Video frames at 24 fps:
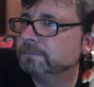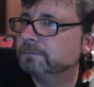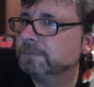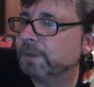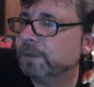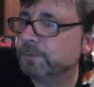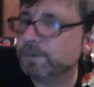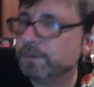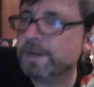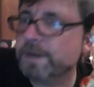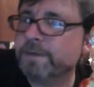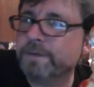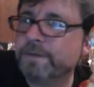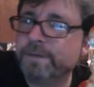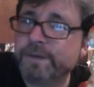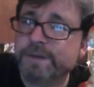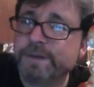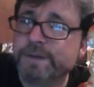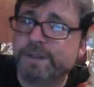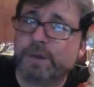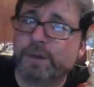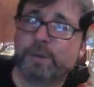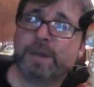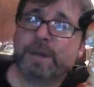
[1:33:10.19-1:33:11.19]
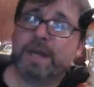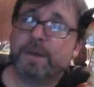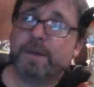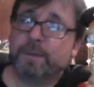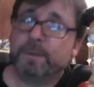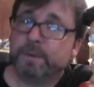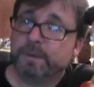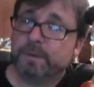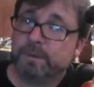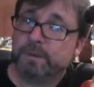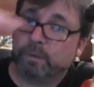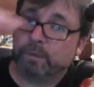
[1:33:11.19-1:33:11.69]
Riv, if it's okay
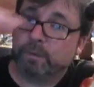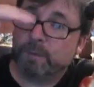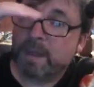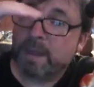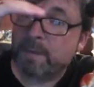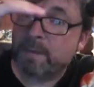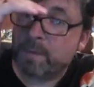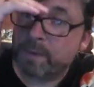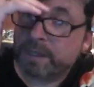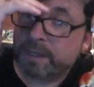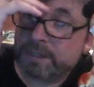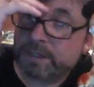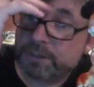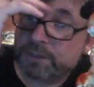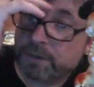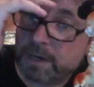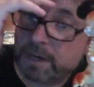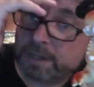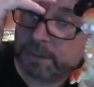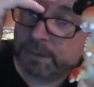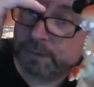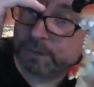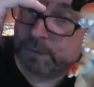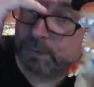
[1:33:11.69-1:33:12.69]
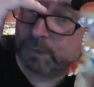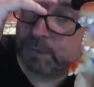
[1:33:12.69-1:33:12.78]
with you, maybe we could try to do